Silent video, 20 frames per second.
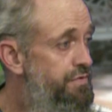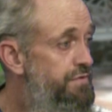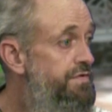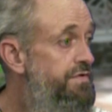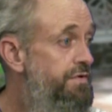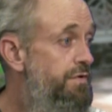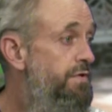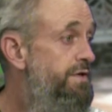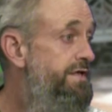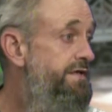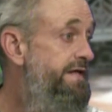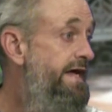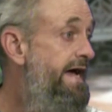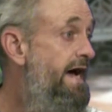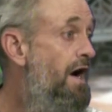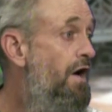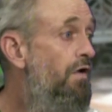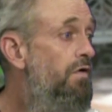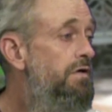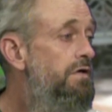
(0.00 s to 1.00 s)
luthiery
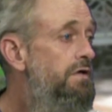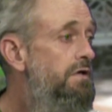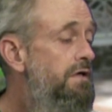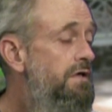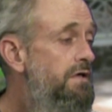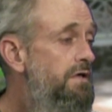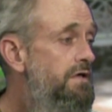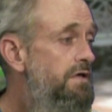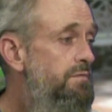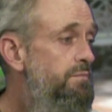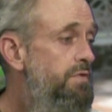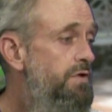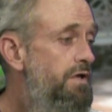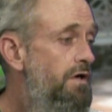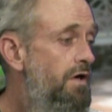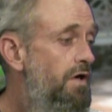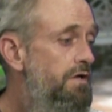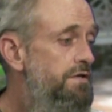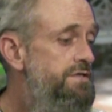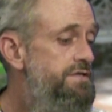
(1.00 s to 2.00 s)
now
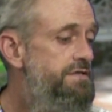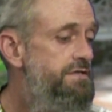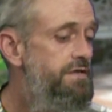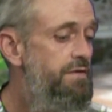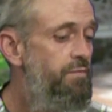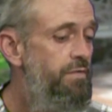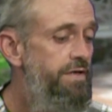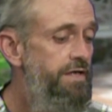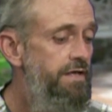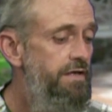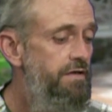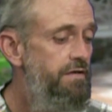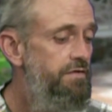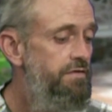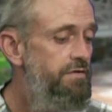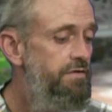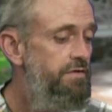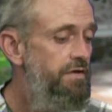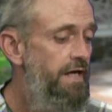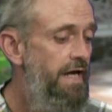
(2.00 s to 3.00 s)
because we
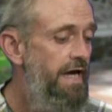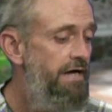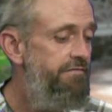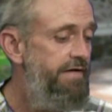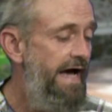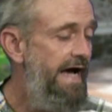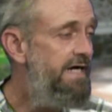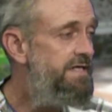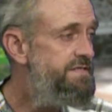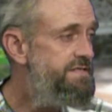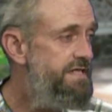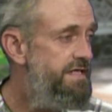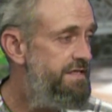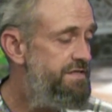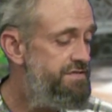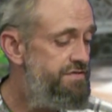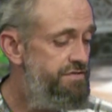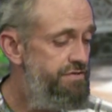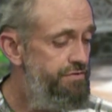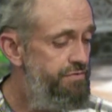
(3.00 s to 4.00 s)
have
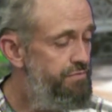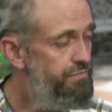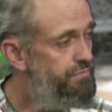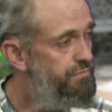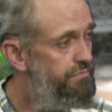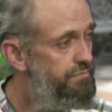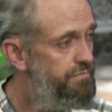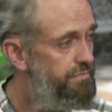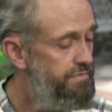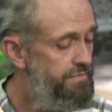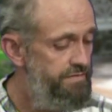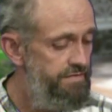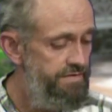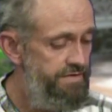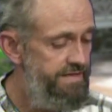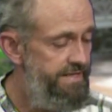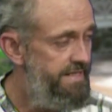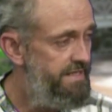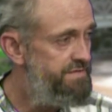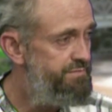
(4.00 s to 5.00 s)
access to
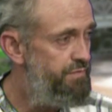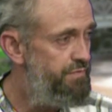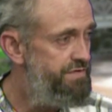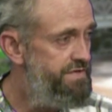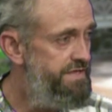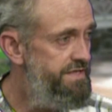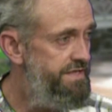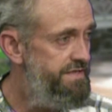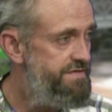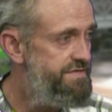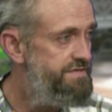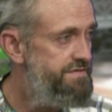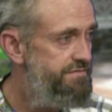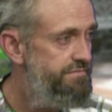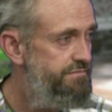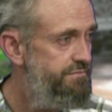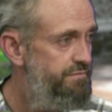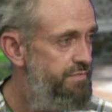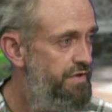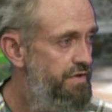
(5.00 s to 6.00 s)
the expertise.
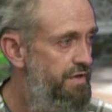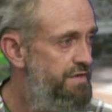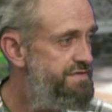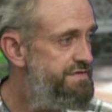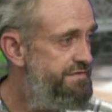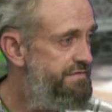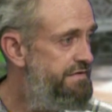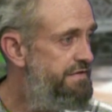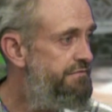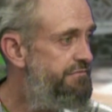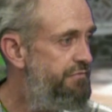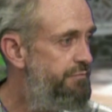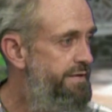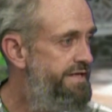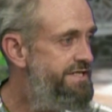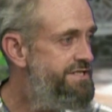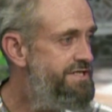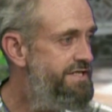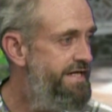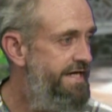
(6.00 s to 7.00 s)
Because of the
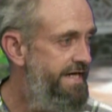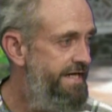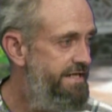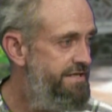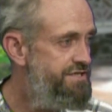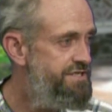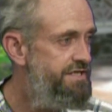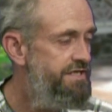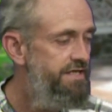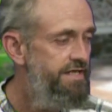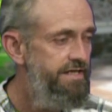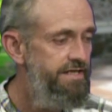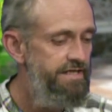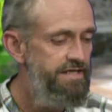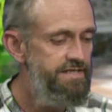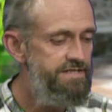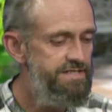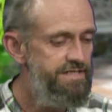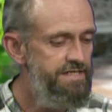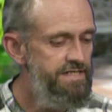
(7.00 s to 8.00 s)
information age, right.
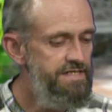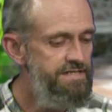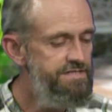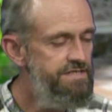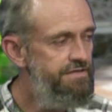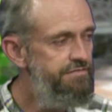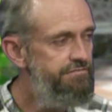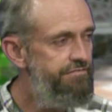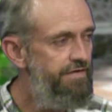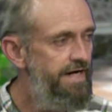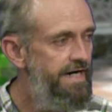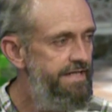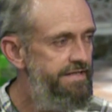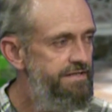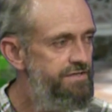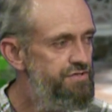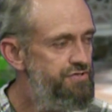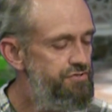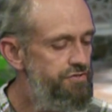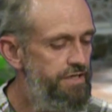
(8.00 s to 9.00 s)
It's easy to
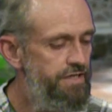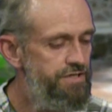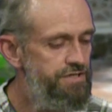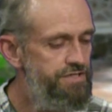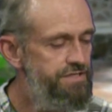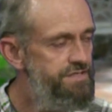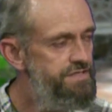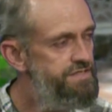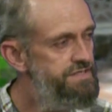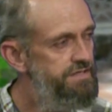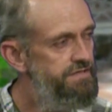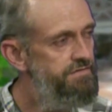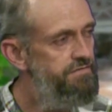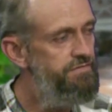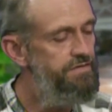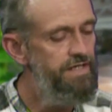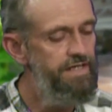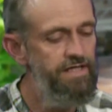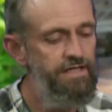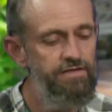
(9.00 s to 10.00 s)
find instructions
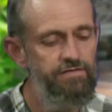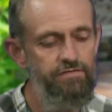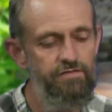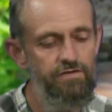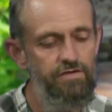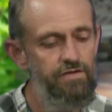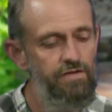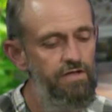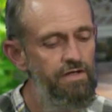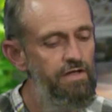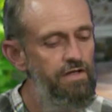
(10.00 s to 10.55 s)
and, and